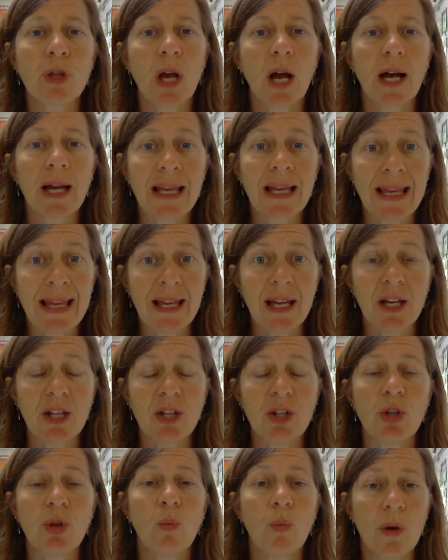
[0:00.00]

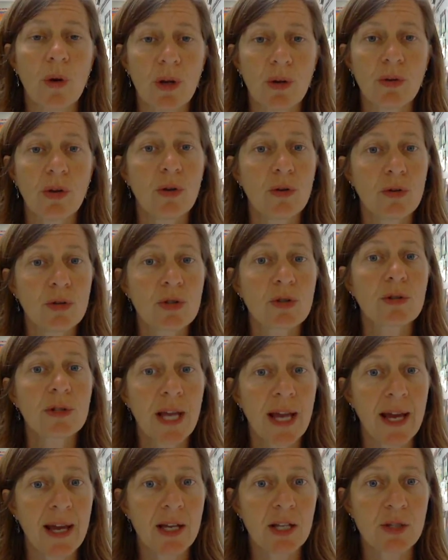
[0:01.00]
Again, you will use your
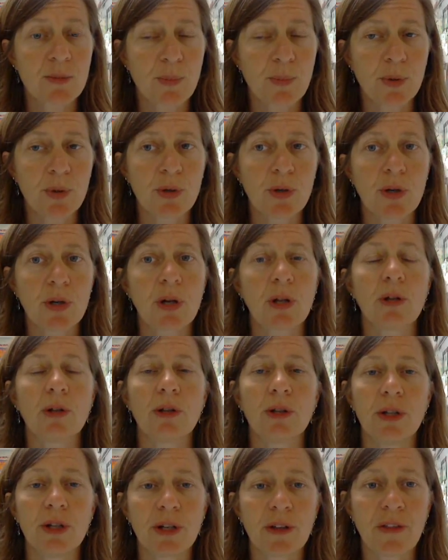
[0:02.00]
textbook,
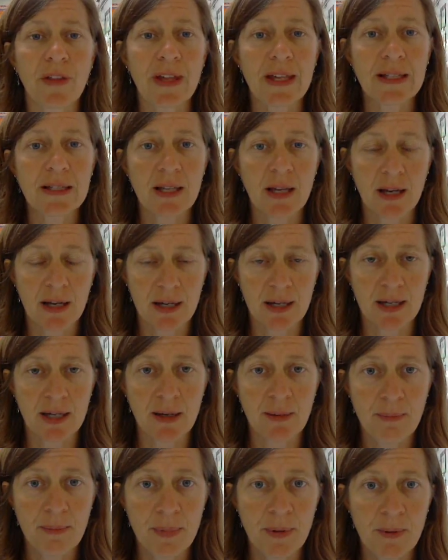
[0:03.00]
look these
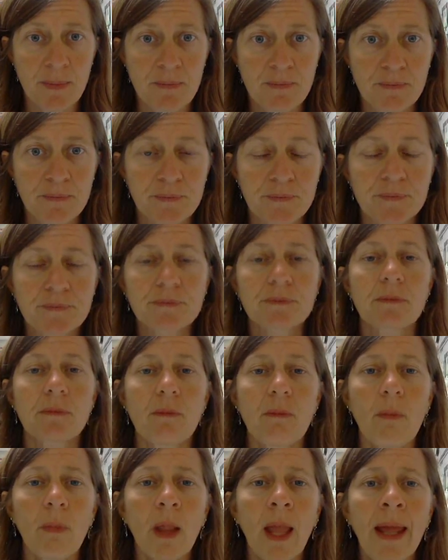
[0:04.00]
up,
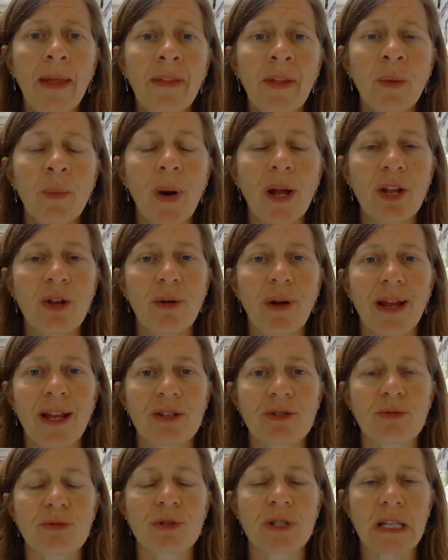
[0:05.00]
and then write your
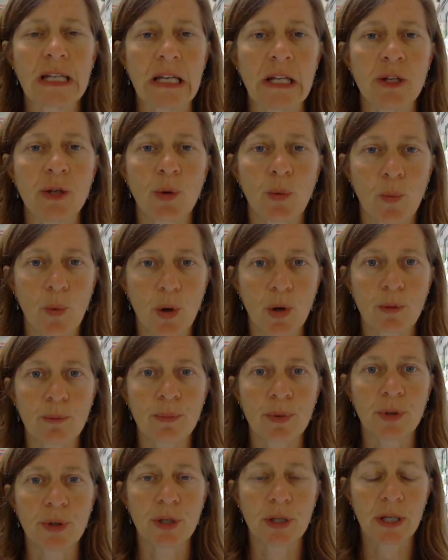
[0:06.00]
answers in your
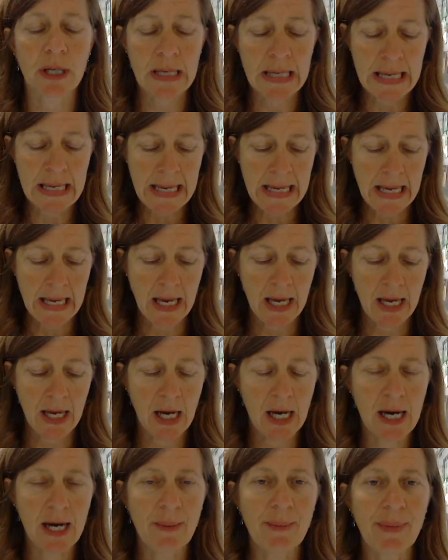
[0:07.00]
workbook.
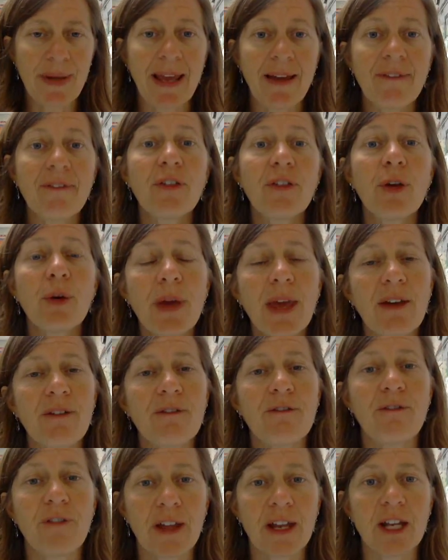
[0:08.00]
If you
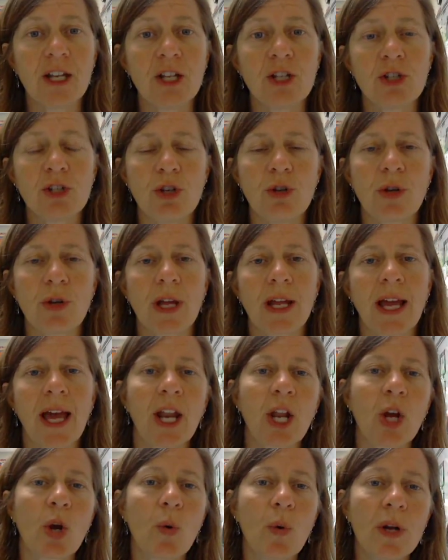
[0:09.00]
get finished, you can
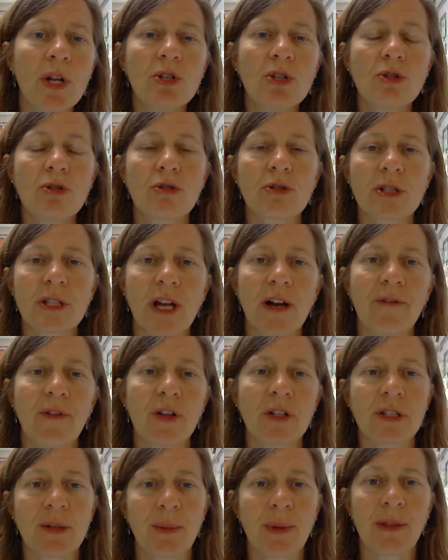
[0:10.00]
kind of quiz yourself
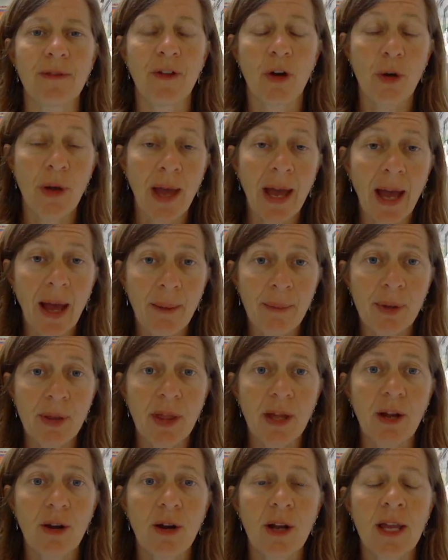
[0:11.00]
on some of the
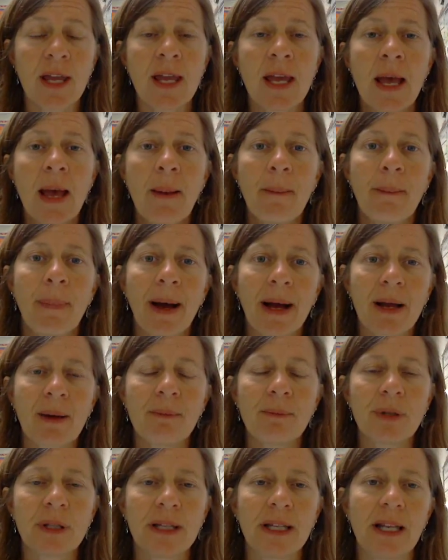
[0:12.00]
vocabulary by
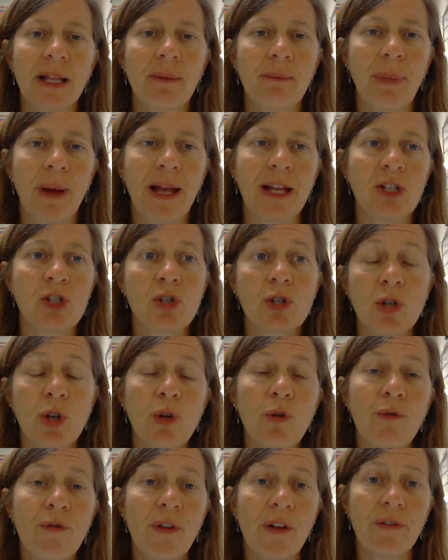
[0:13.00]
completing page
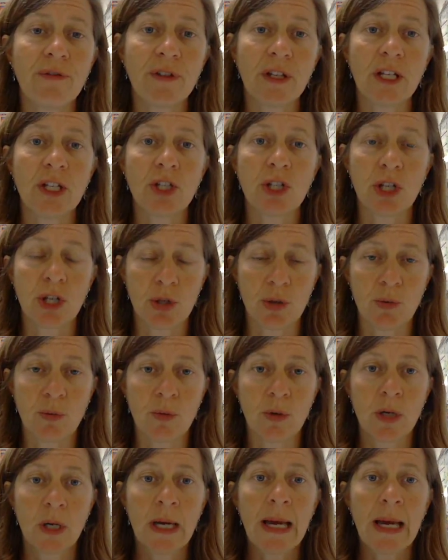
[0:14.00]
252.